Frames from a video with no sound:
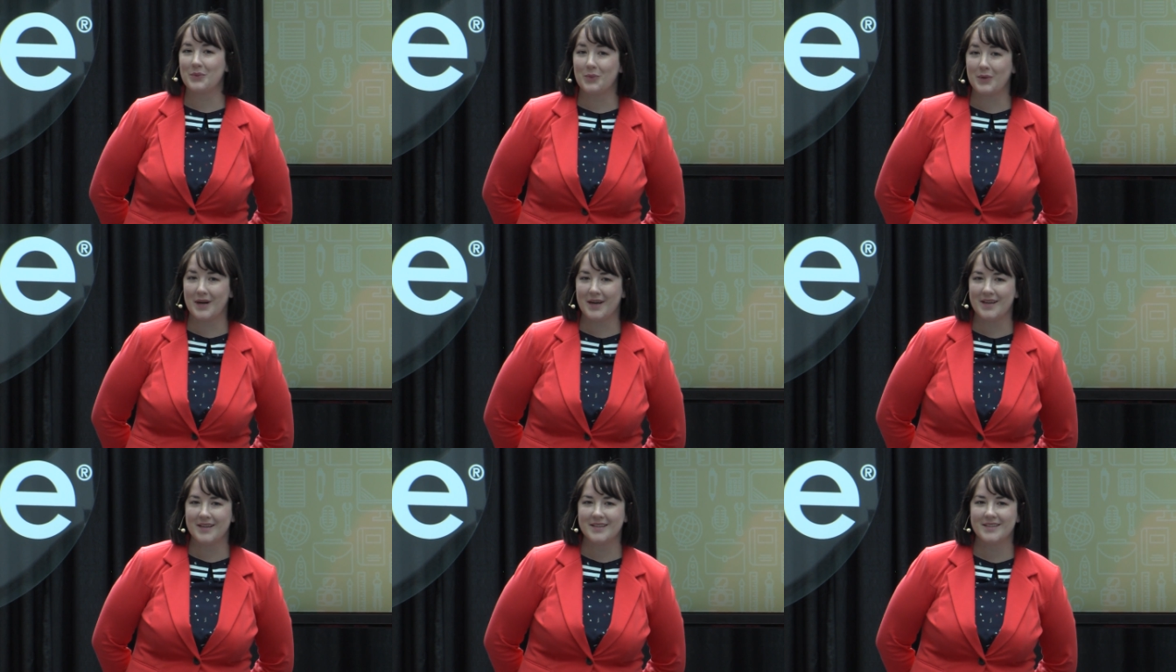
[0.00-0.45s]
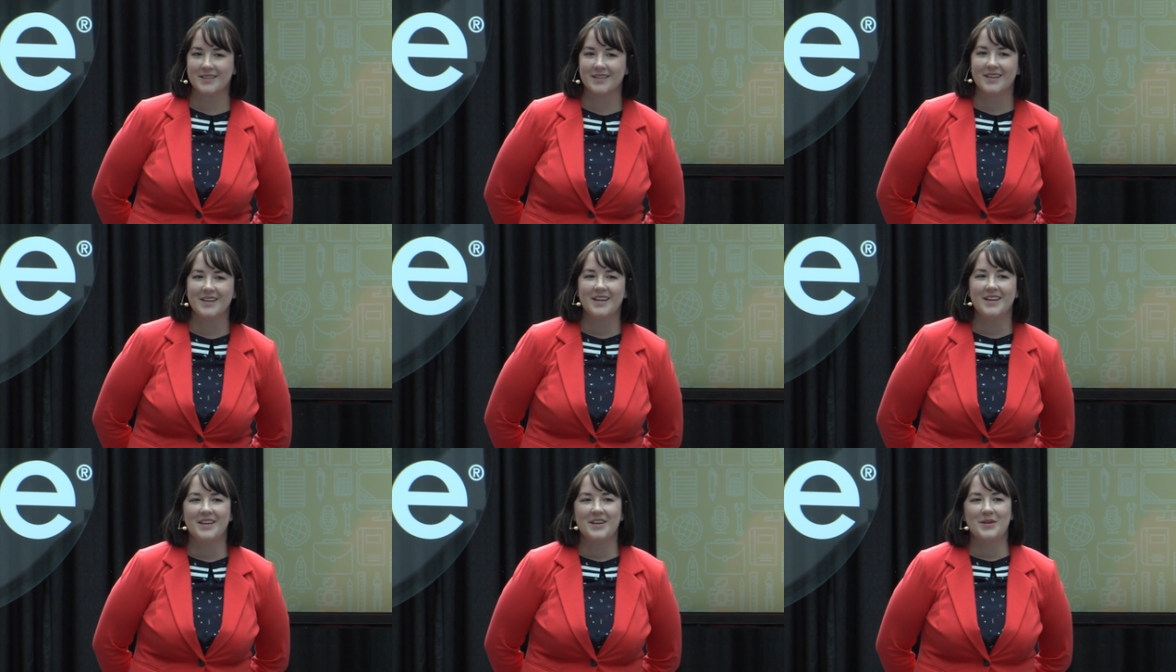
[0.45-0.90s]
and white,
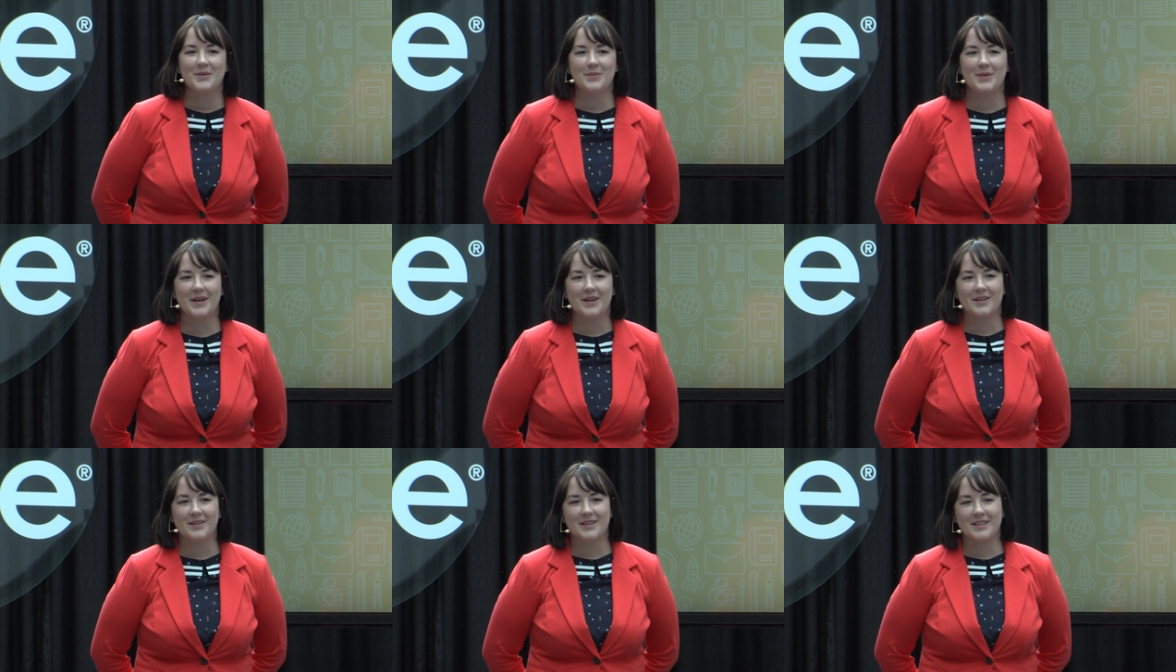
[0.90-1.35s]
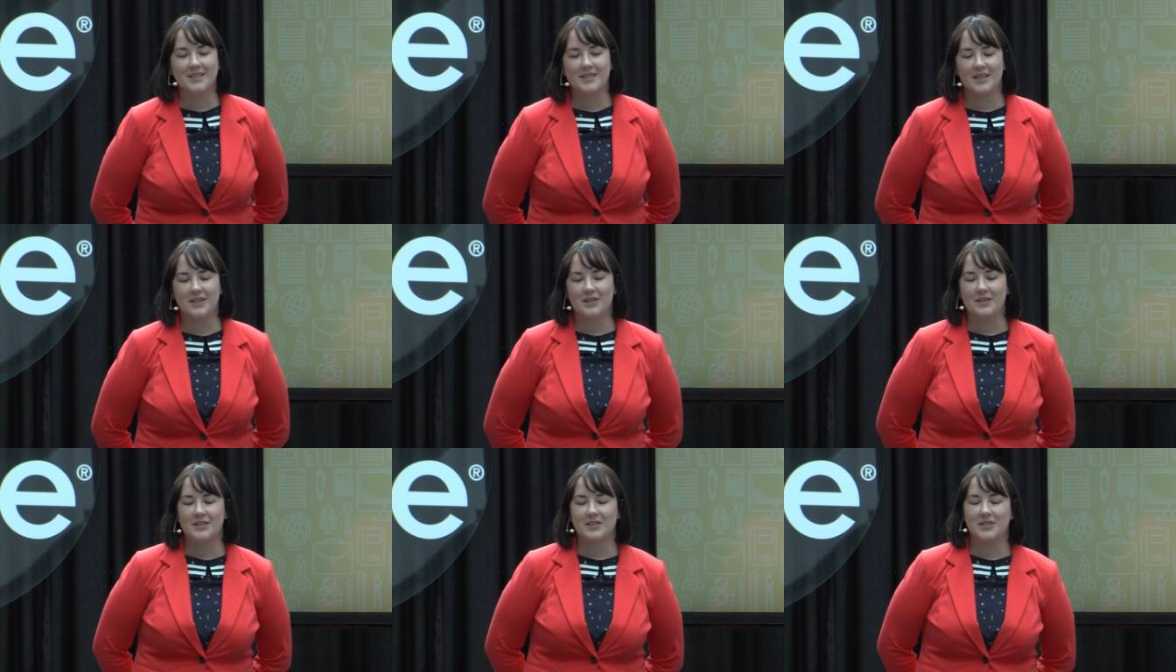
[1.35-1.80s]
barely
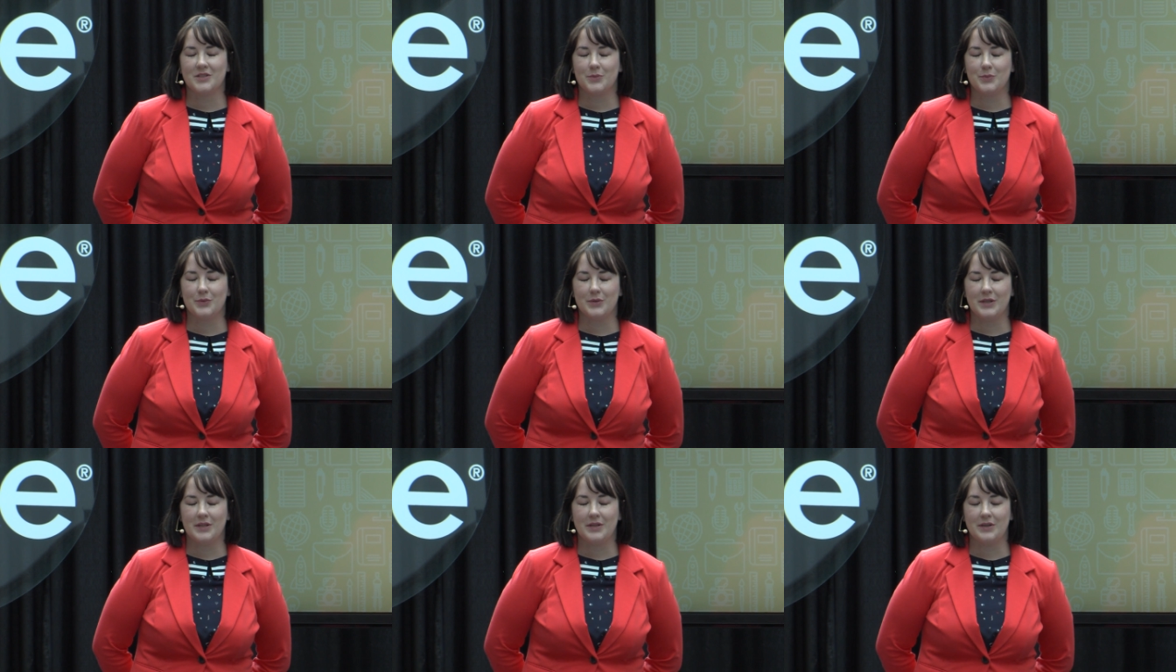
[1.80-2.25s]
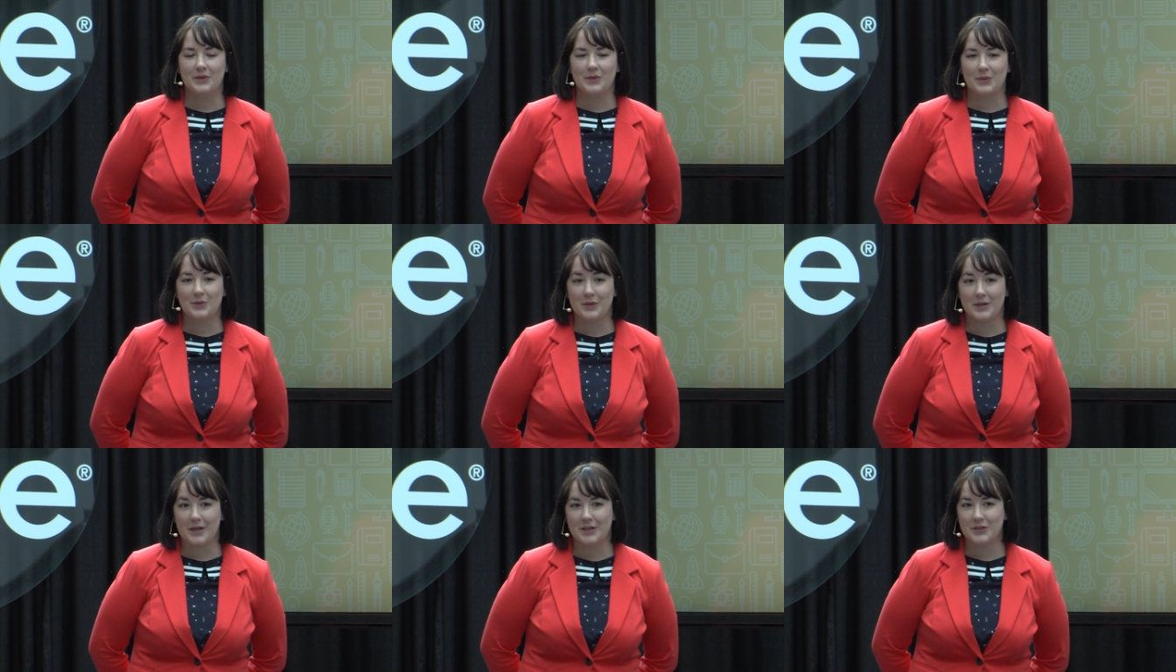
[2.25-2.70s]
daring to breathe
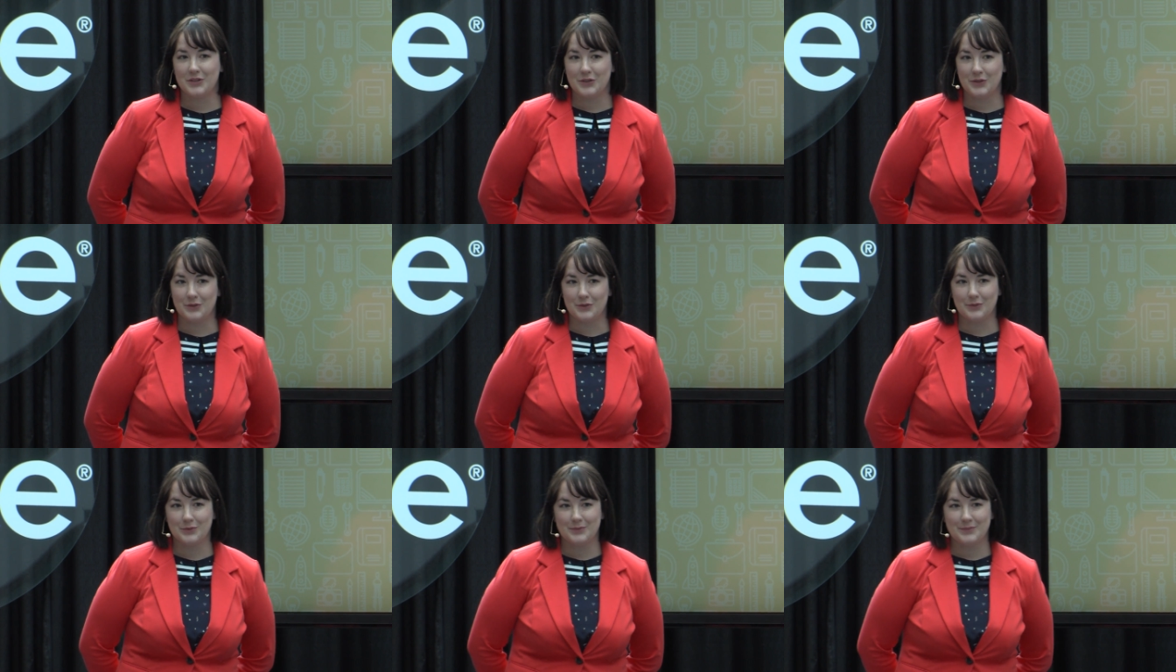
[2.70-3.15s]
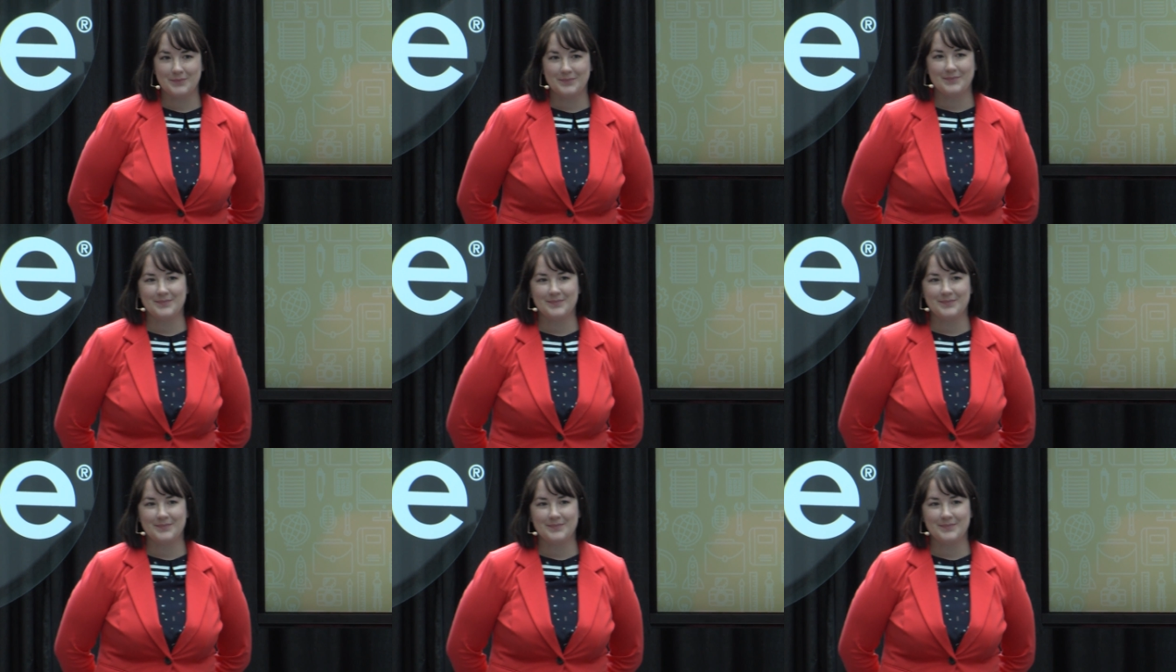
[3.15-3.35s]
or achu.